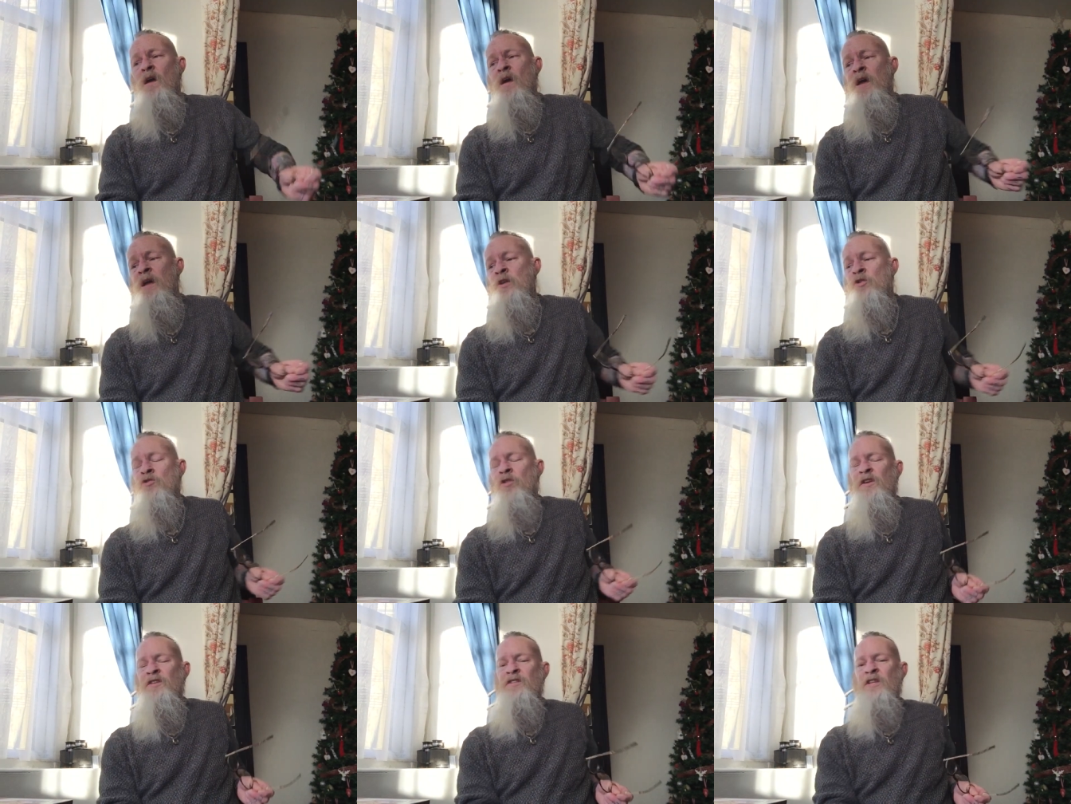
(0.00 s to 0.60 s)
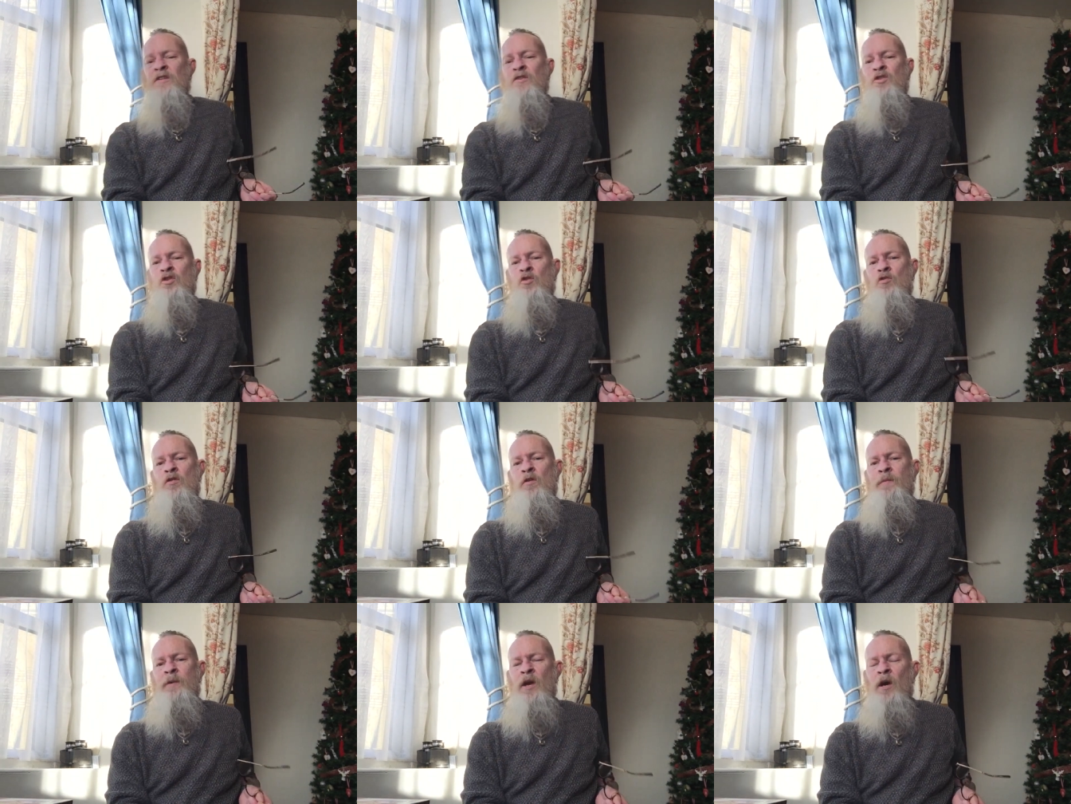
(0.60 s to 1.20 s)
Interesting
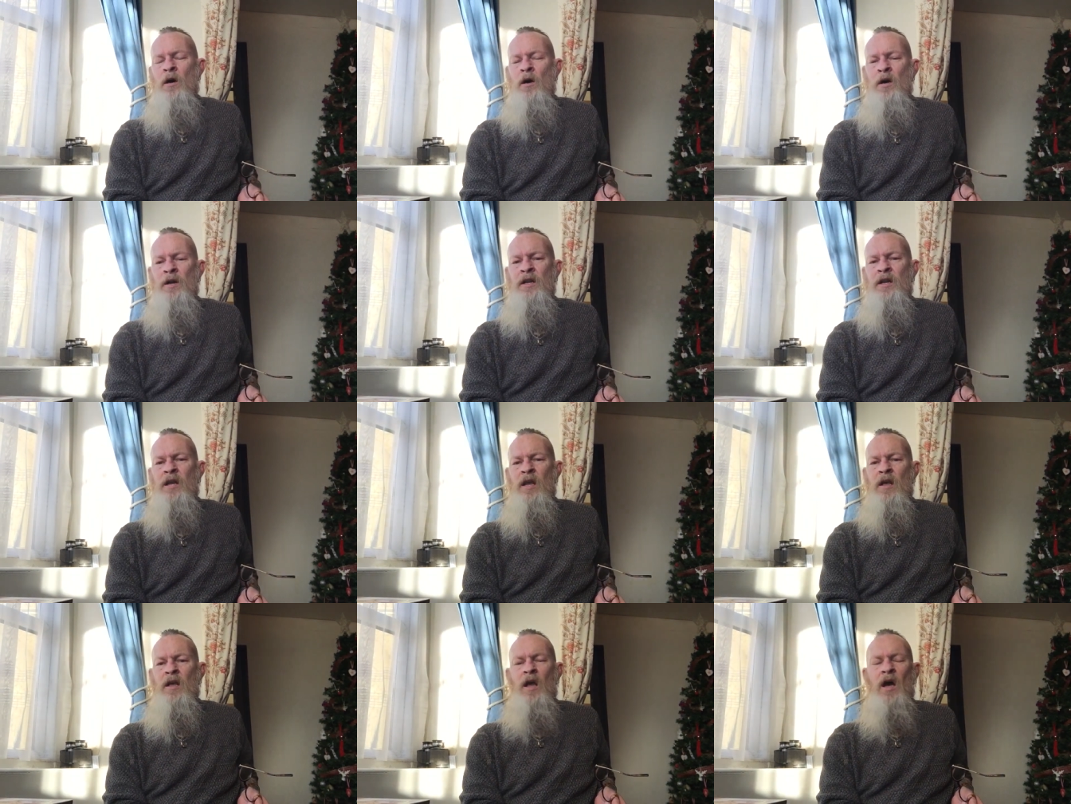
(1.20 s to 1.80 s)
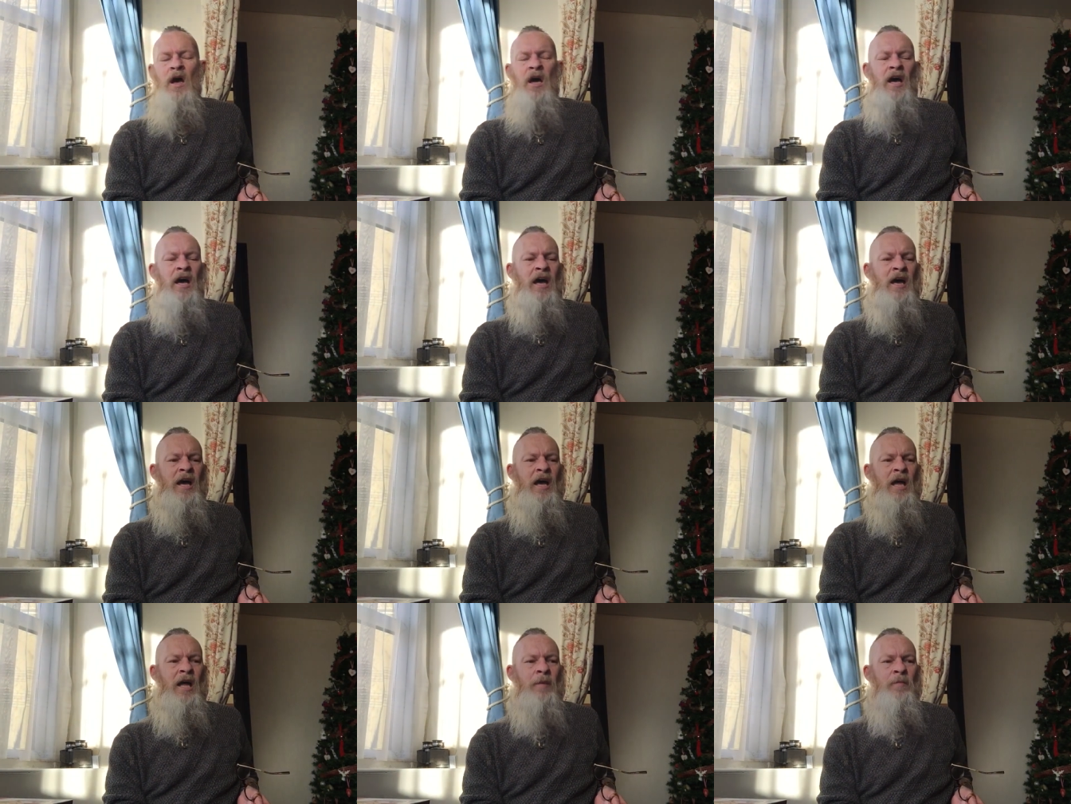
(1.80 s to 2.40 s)
story behind it.
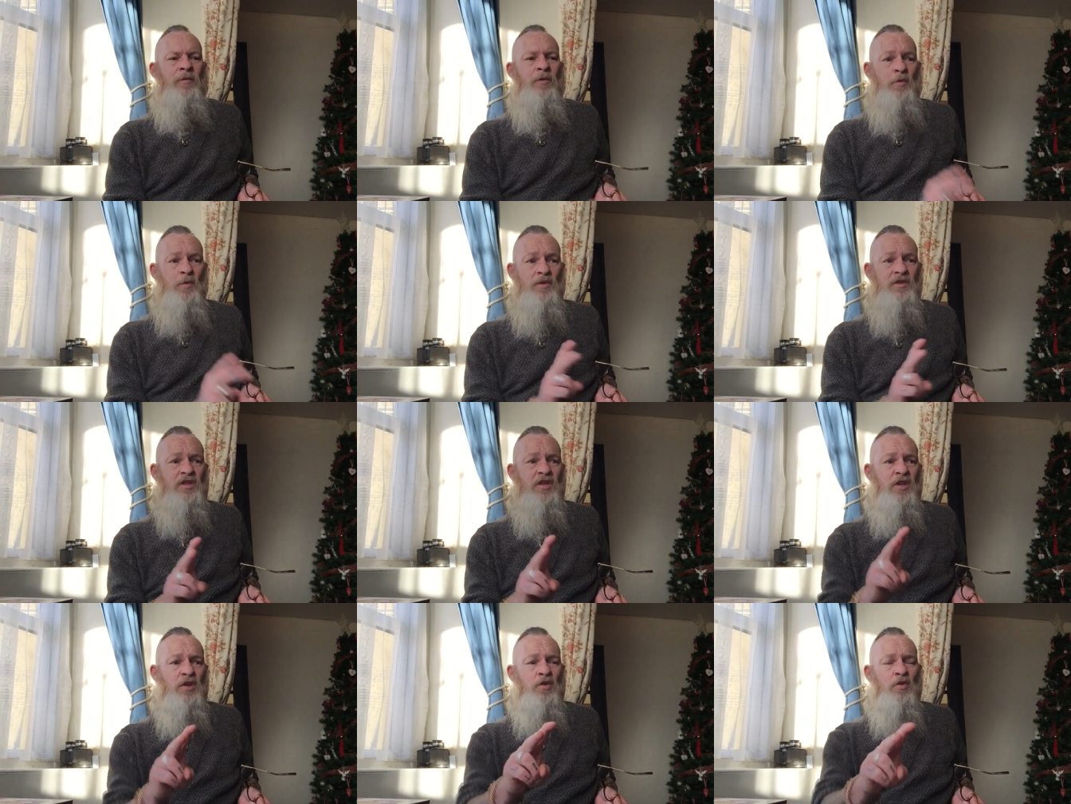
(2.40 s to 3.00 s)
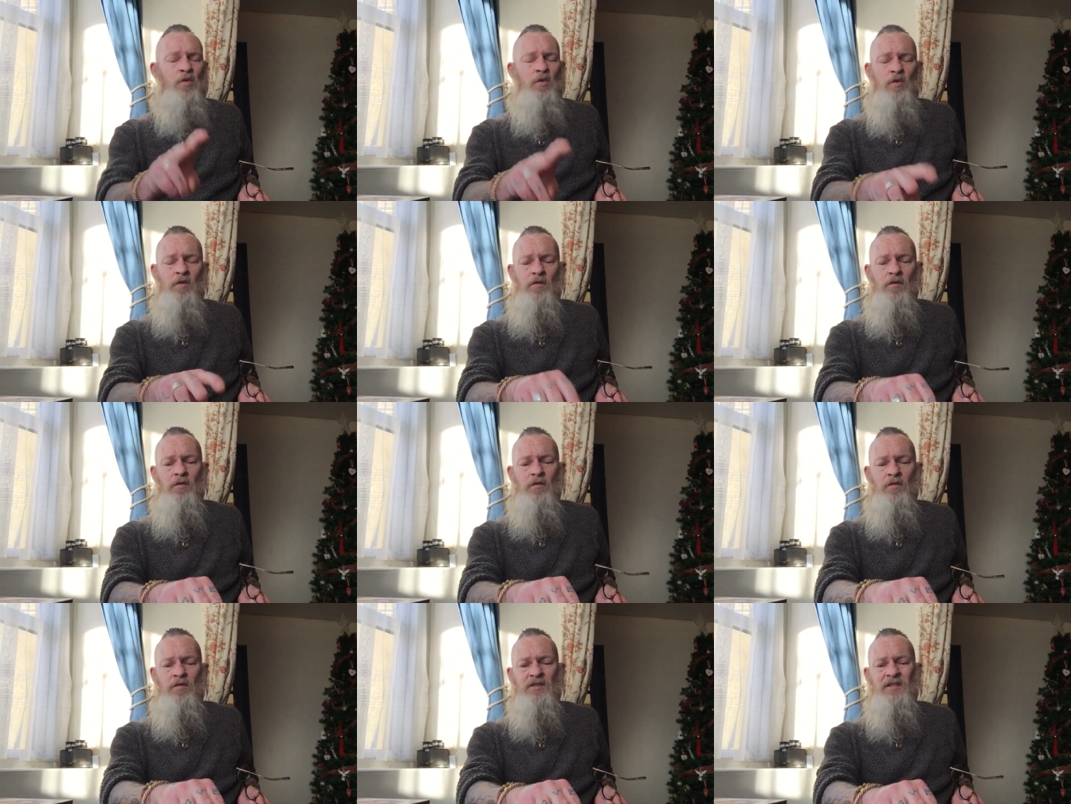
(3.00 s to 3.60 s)
There were two
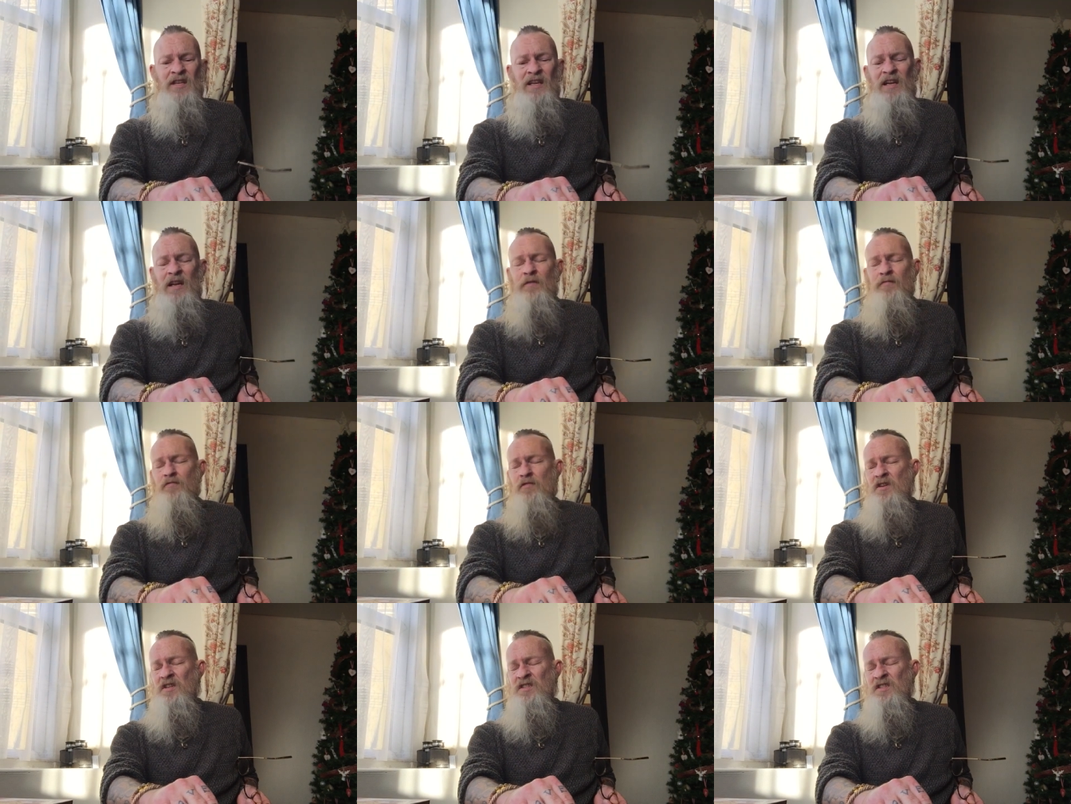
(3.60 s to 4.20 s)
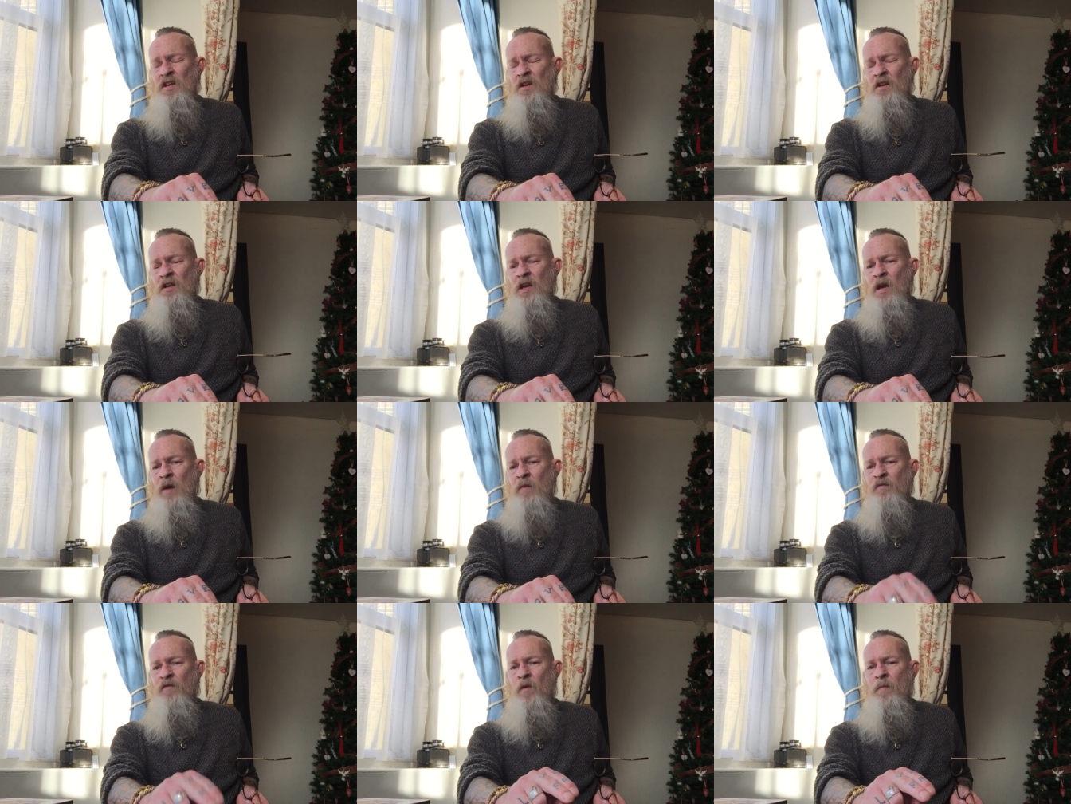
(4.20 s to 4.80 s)
deliveries turning
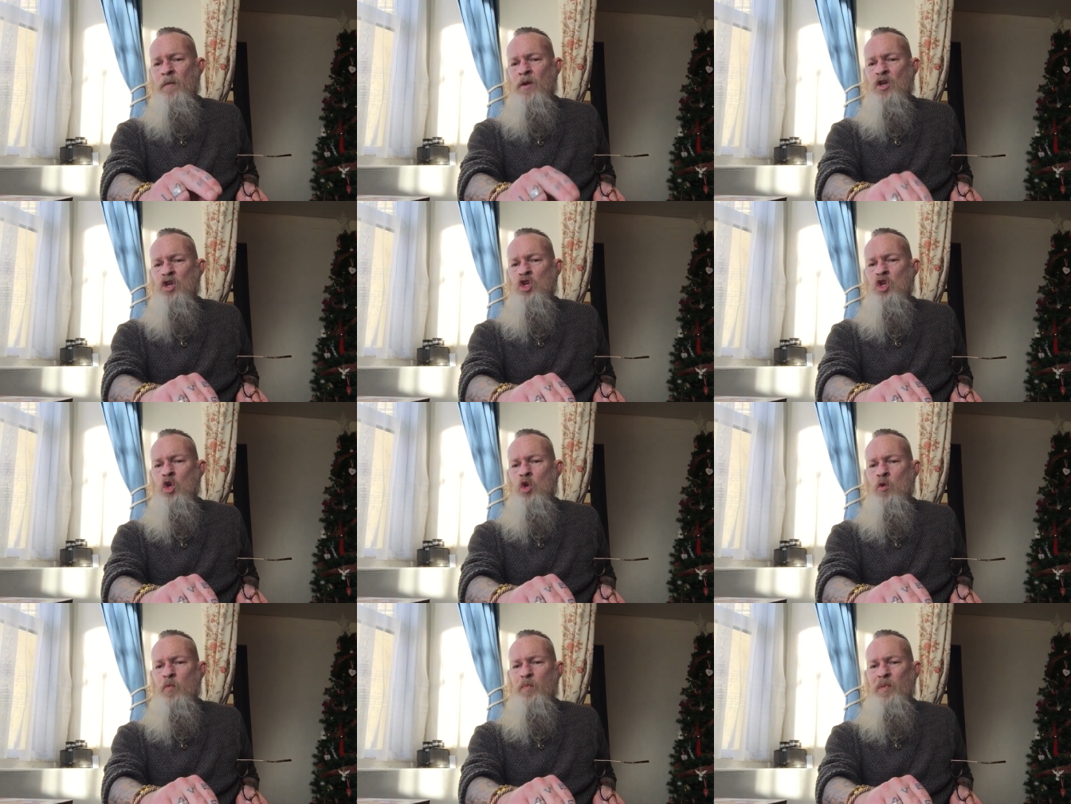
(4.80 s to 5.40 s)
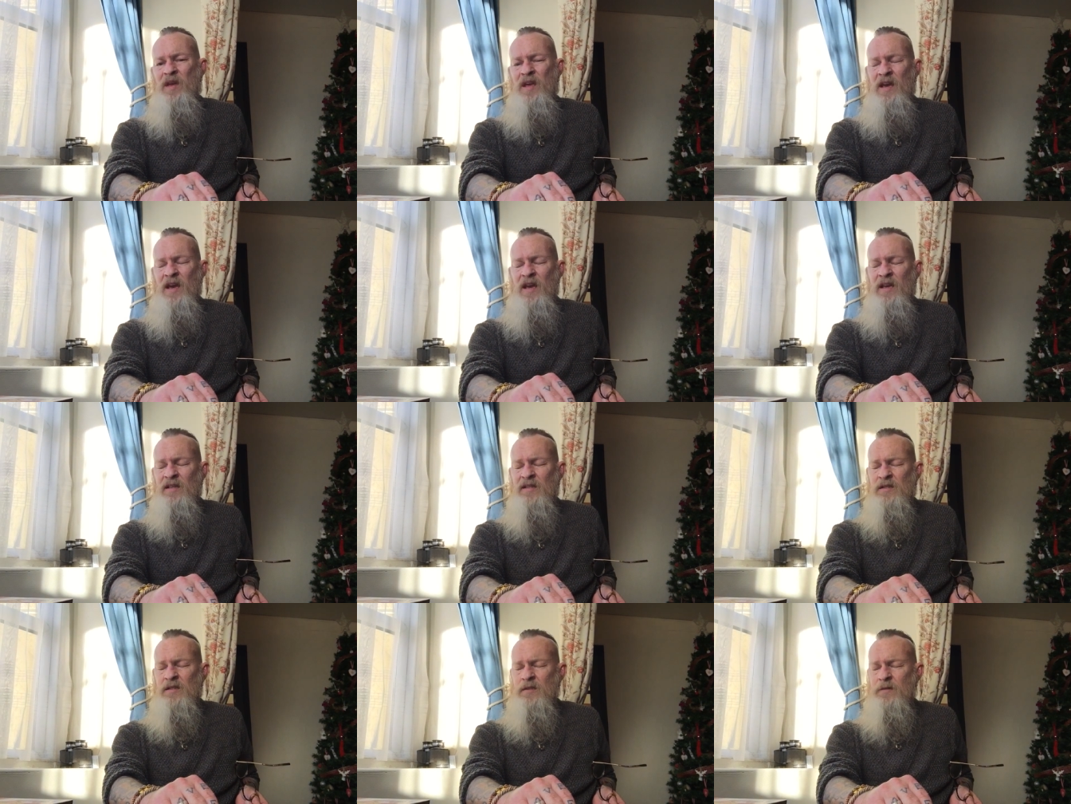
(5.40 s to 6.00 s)
up from
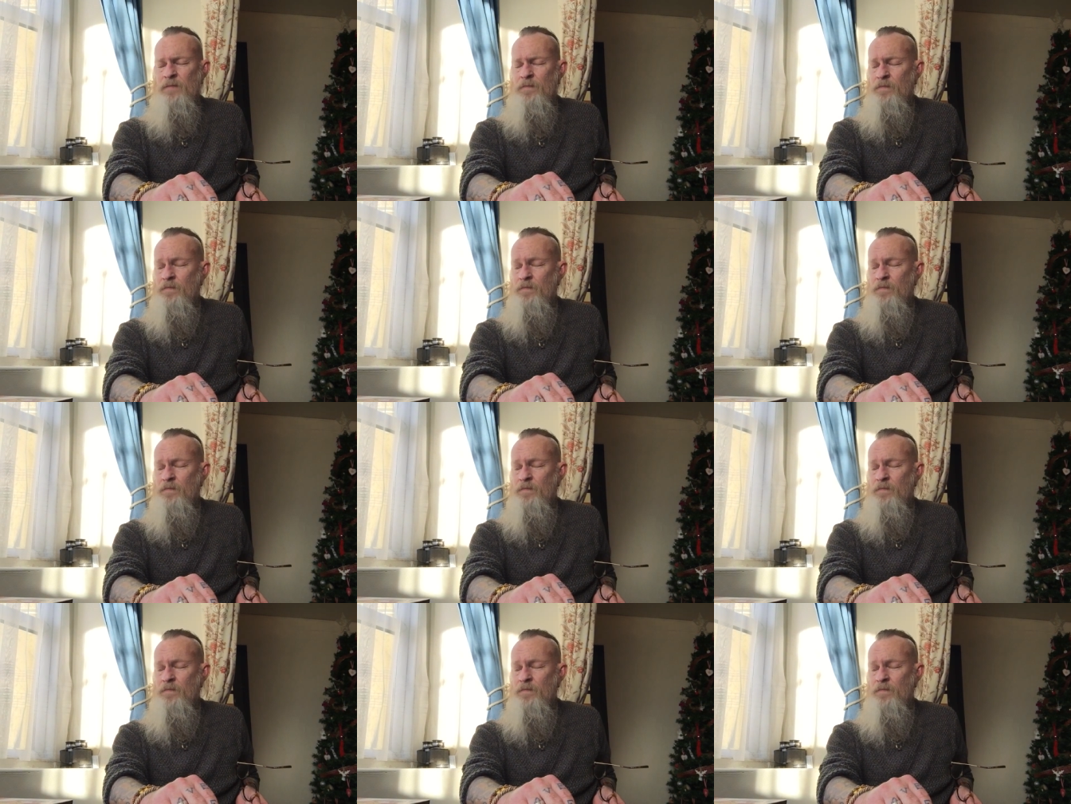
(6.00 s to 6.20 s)
UPS.